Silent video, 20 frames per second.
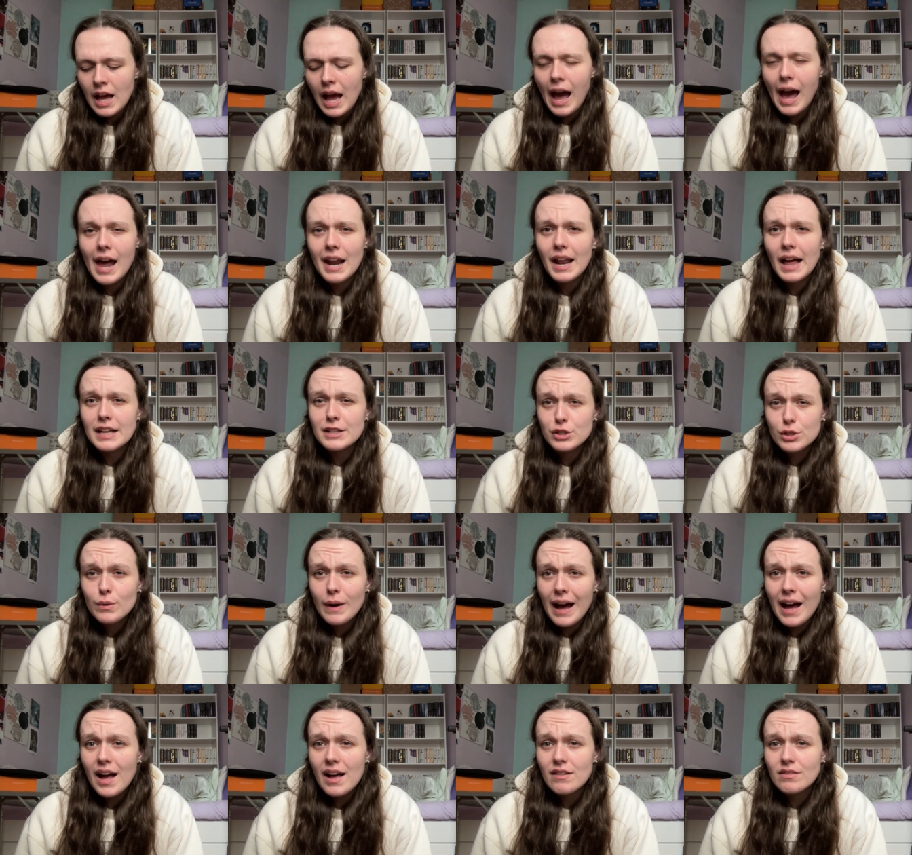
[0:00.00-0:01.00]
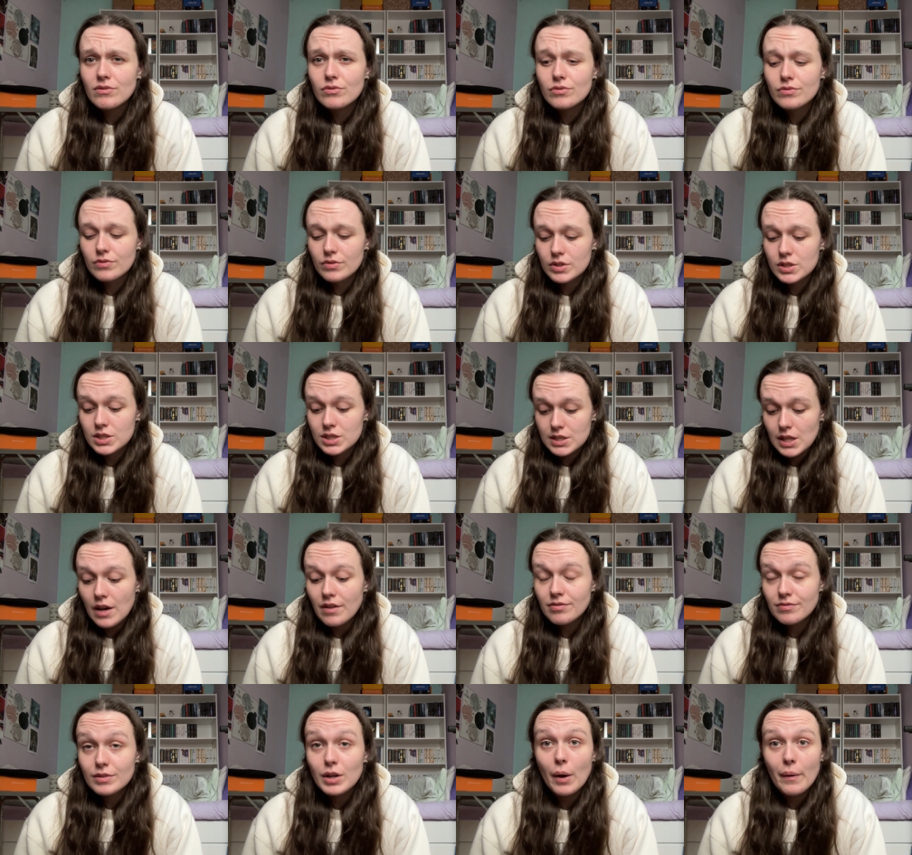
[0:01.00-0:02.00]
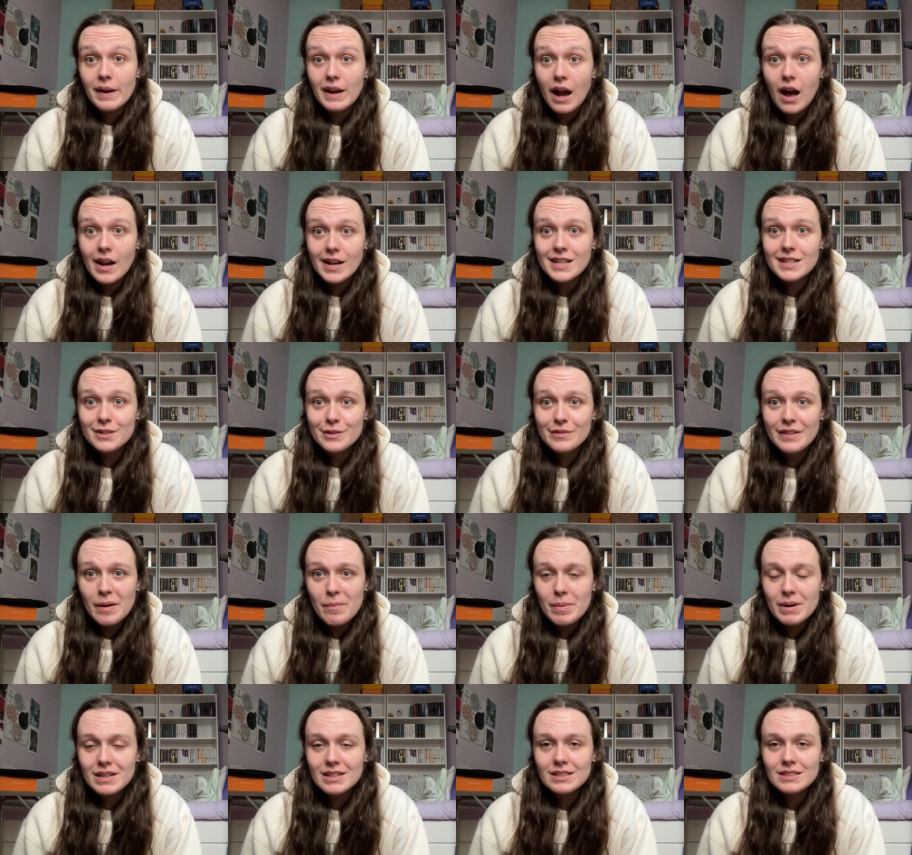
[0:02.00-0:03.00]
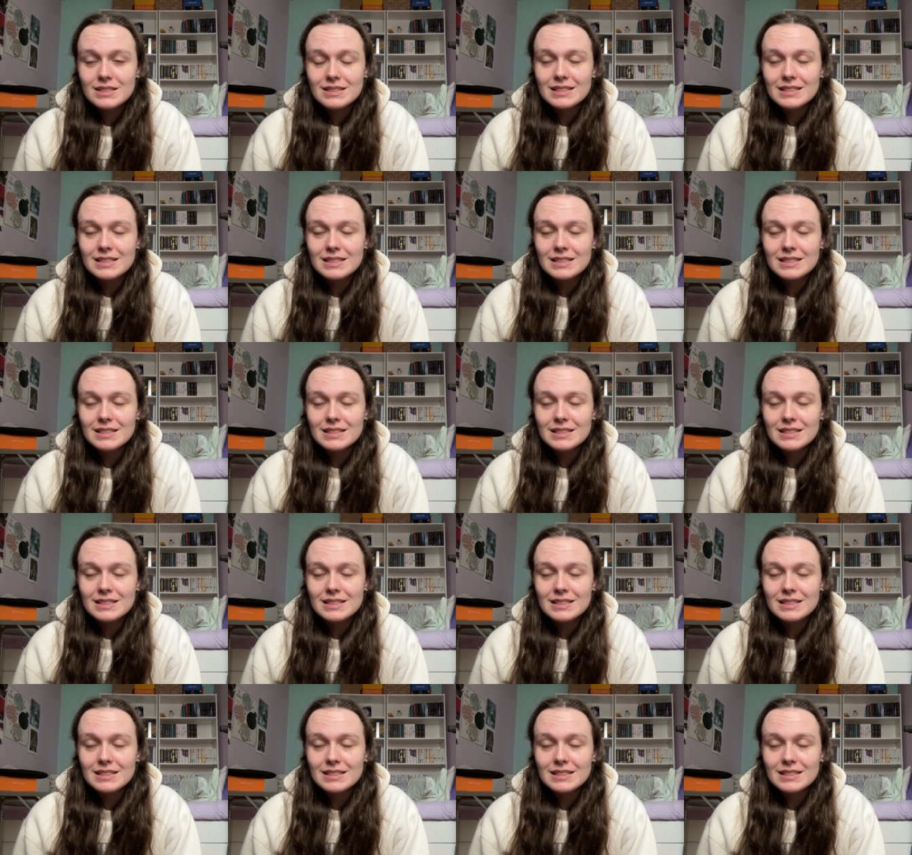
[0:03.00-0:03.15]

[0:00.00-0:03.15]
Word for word: And um, I do have stuff going on in November.